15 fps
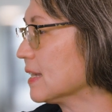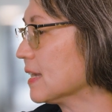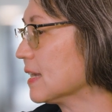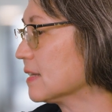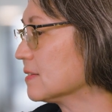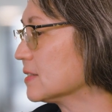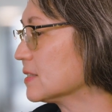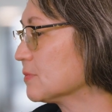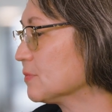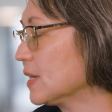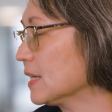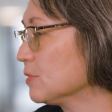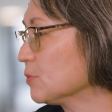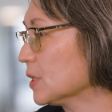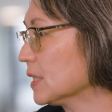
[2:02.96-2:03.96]
and
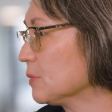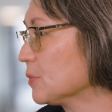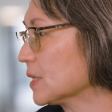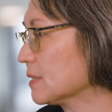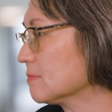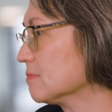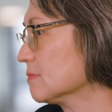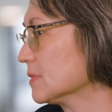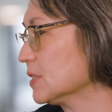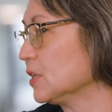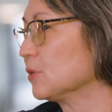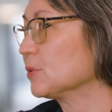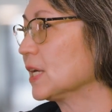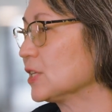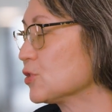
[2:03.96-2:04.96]
find really what,
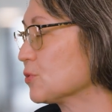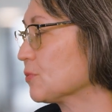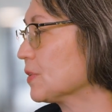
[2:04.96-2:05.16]
lights your